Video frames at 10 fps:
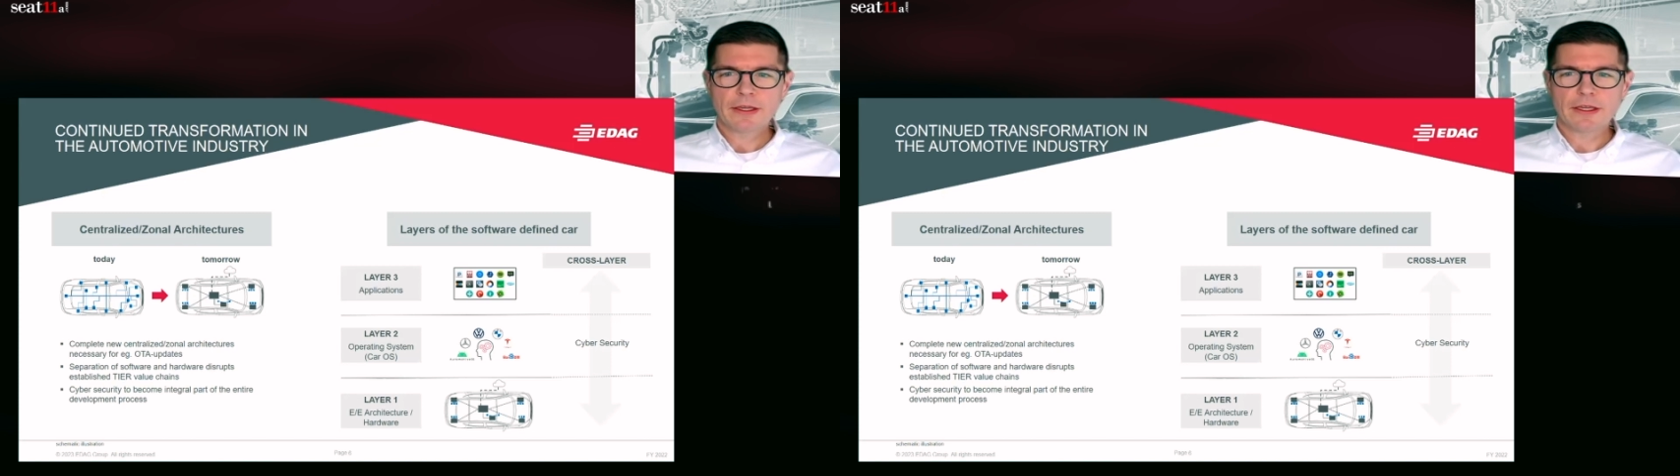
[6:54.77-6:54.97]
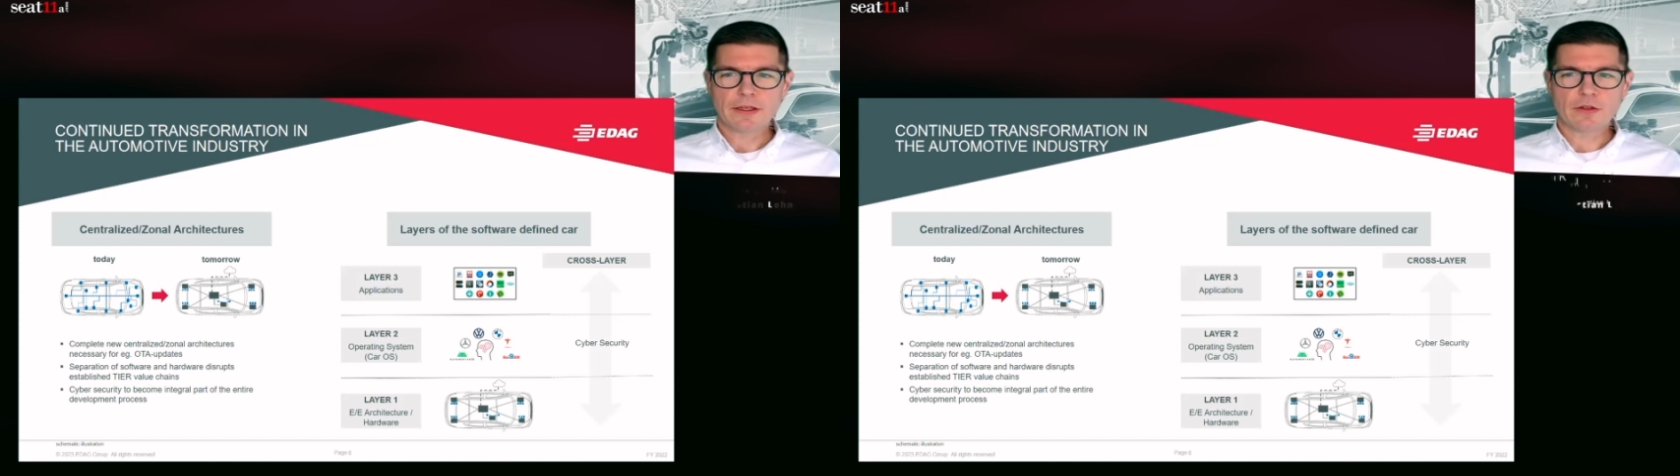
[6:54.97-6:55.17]

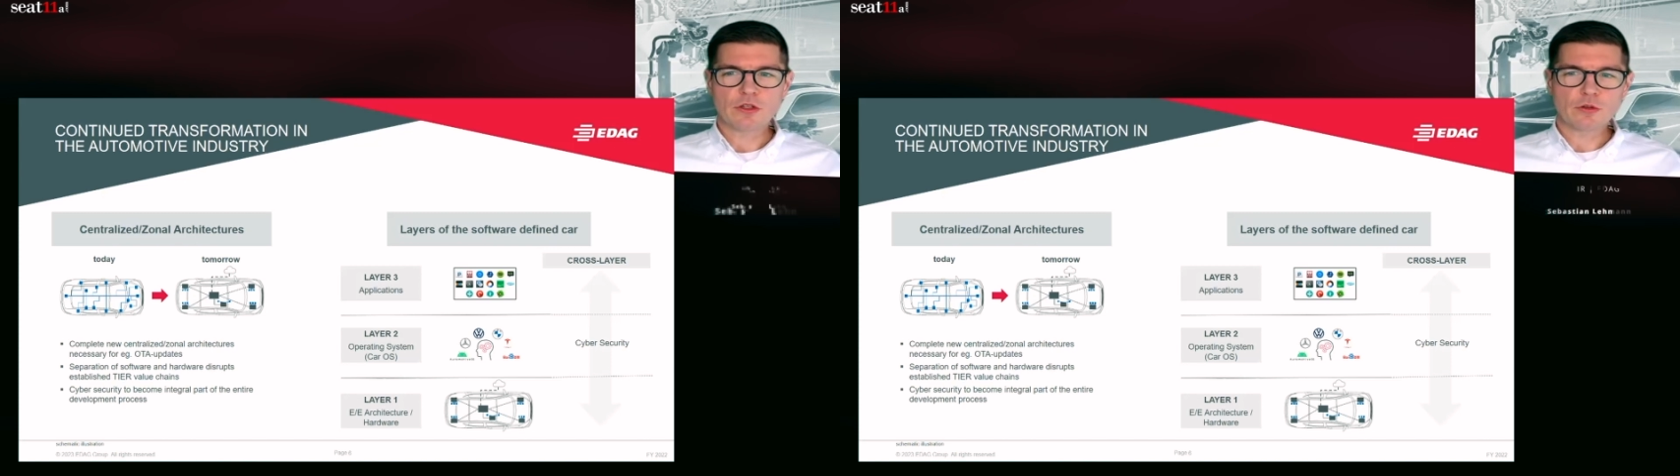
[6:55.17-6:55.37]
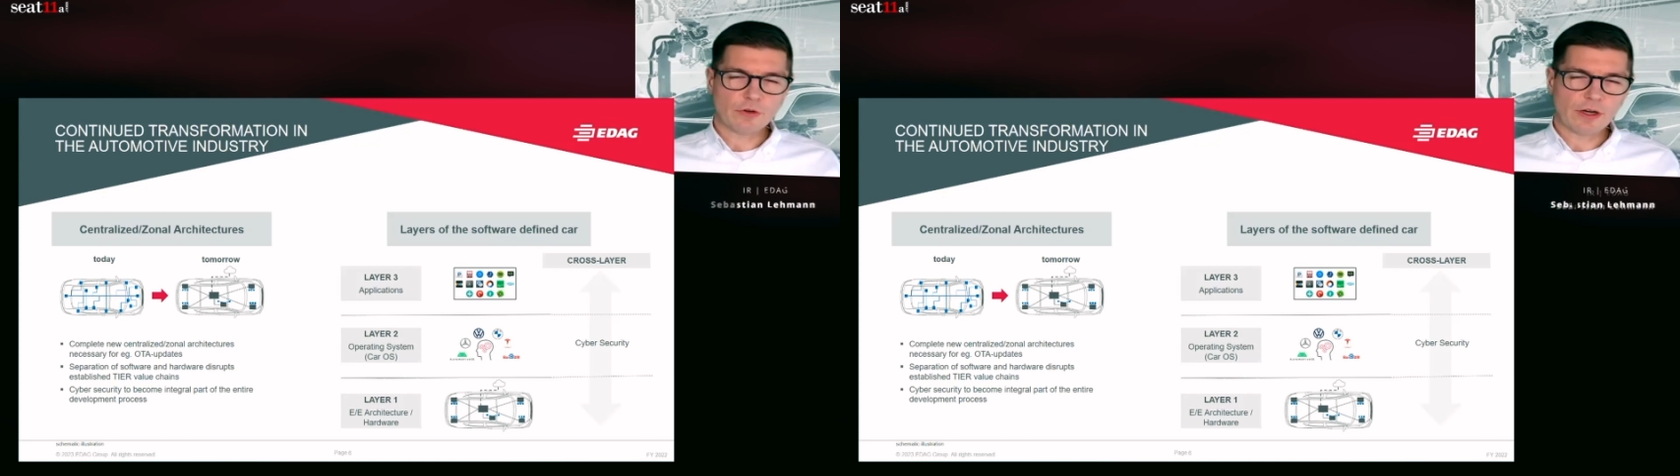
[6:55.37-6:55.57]
in
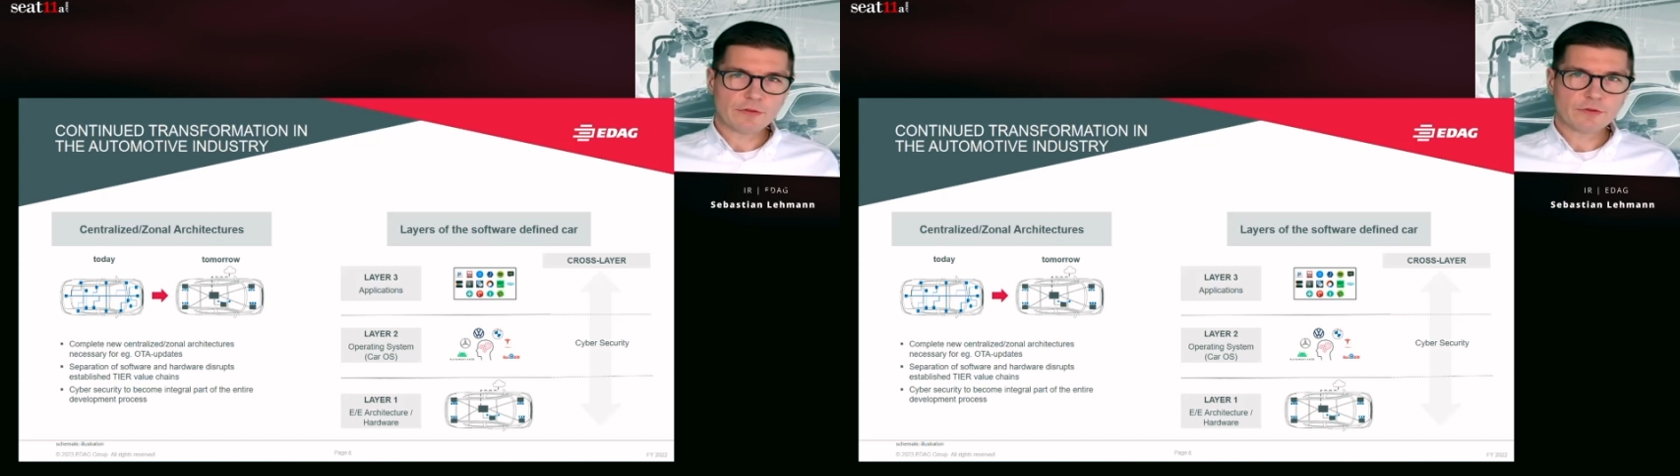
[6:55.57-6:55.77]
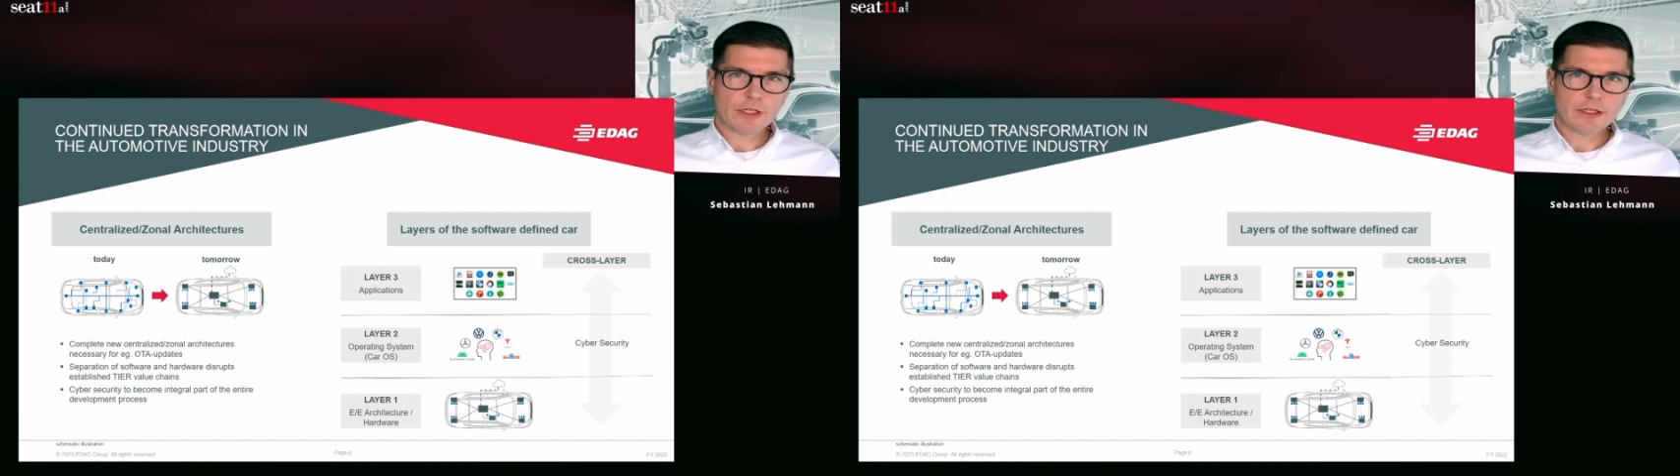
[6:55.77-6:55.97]
new
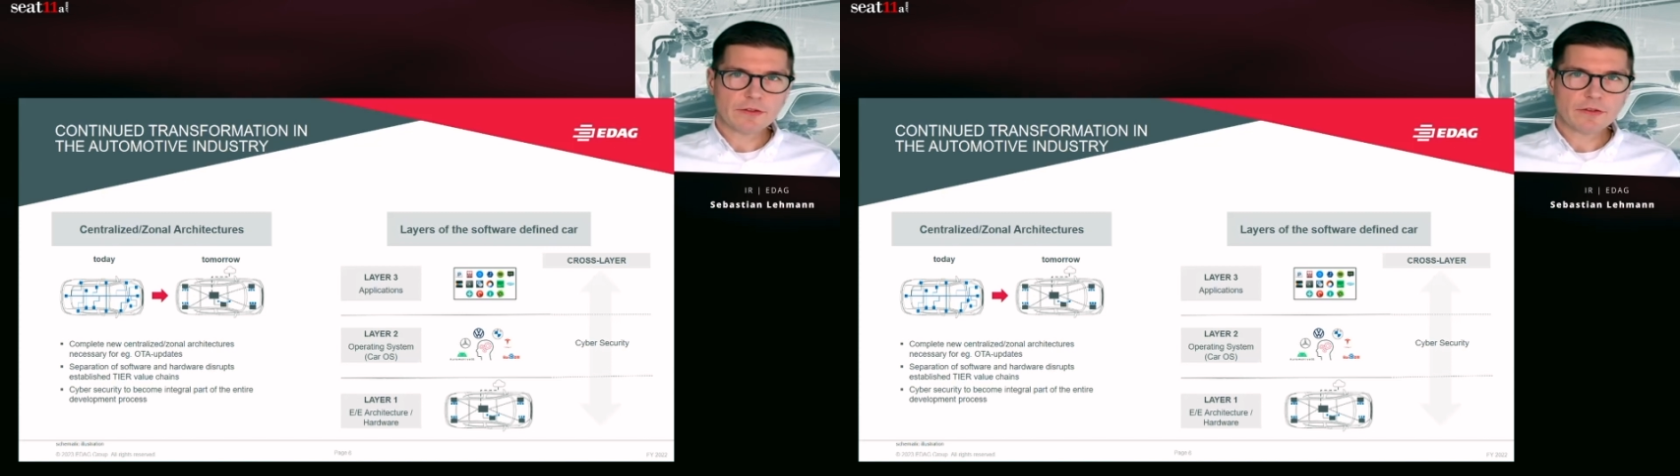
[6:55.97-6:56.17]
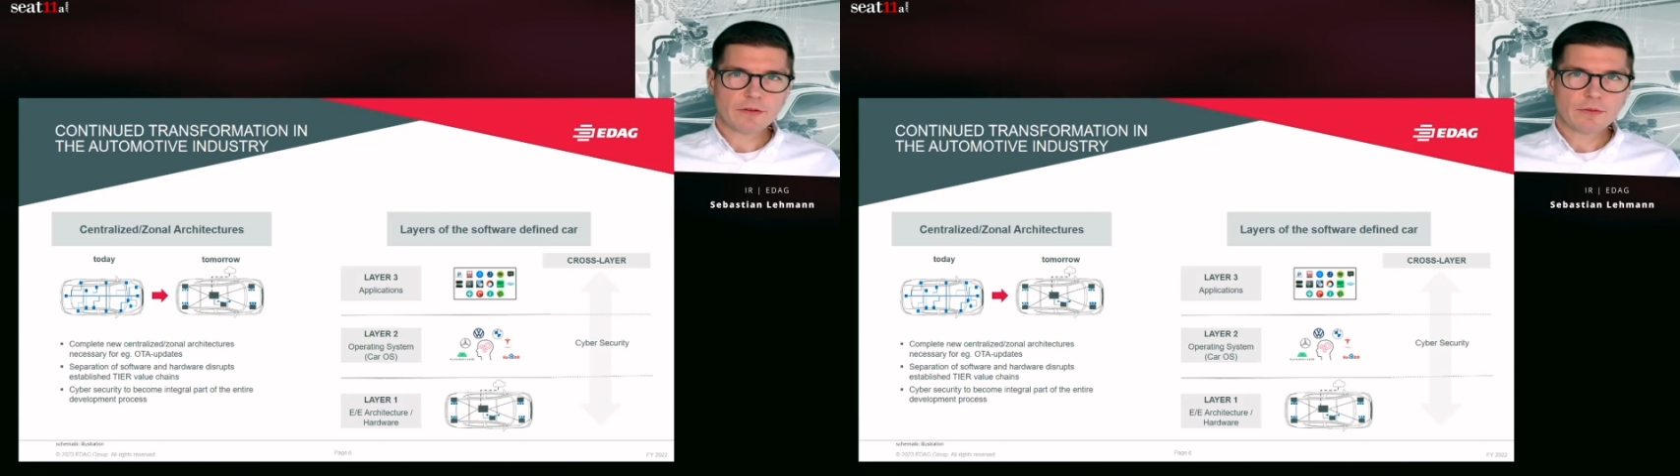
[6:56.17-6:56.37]

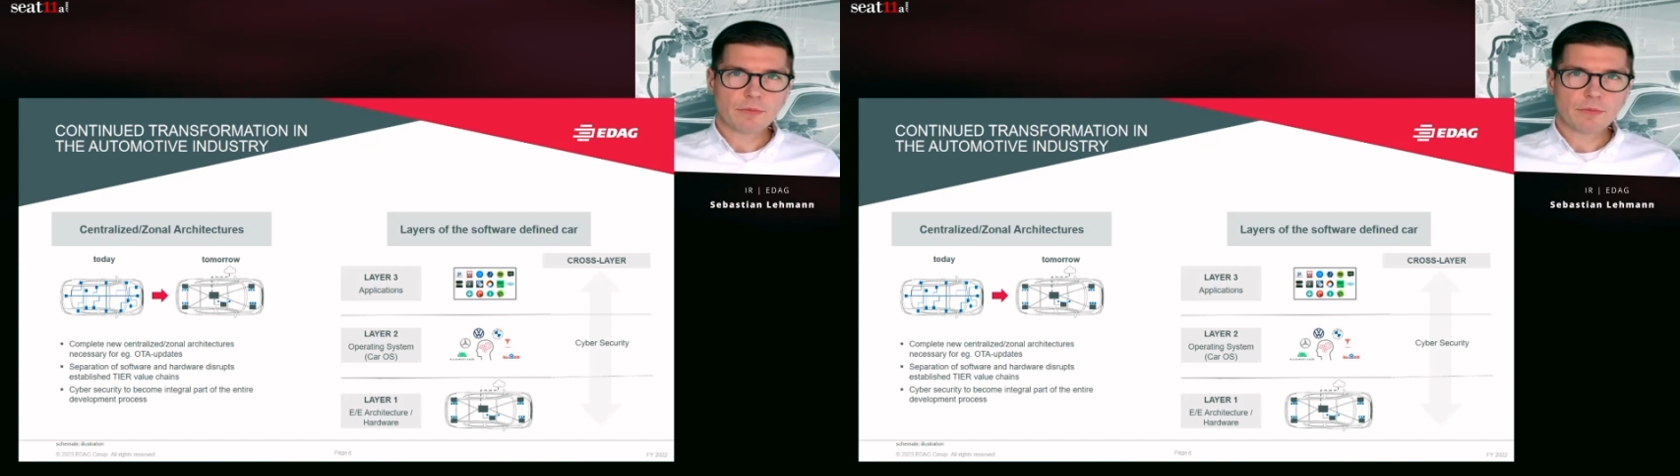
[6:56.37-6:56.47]
drivetrains,